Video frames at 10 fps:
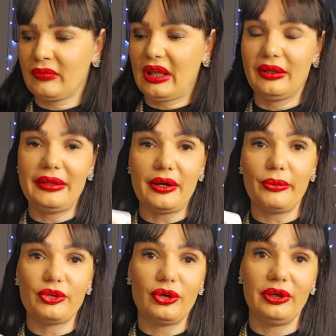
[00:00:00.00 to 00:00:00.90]
They're
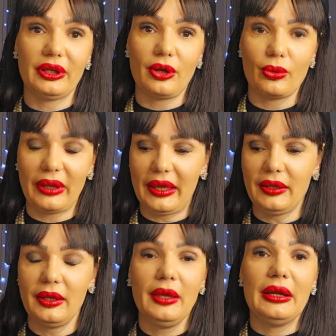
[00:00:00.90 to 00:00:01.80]
returning,
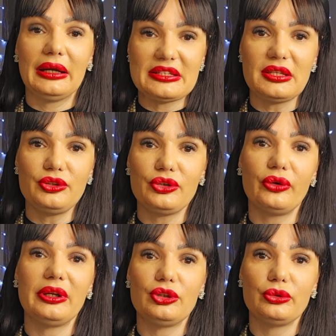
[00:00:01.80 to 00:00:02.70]
okay? Listen to your
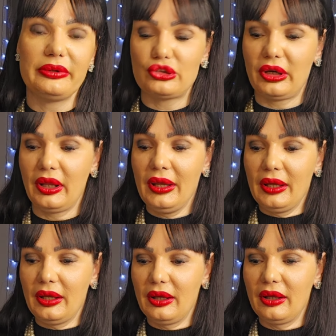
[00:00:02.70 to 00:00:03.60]
intuition.
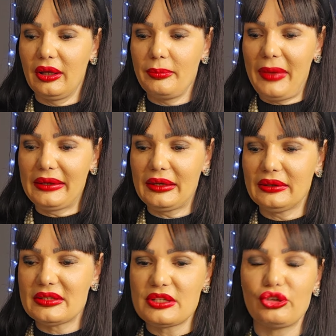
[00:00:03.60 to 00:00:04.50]
Making
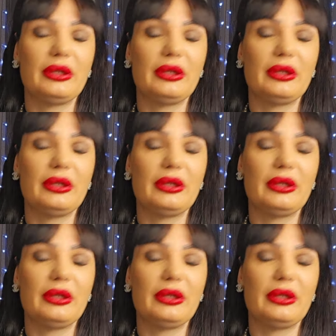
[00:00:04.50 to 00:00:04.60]
decision.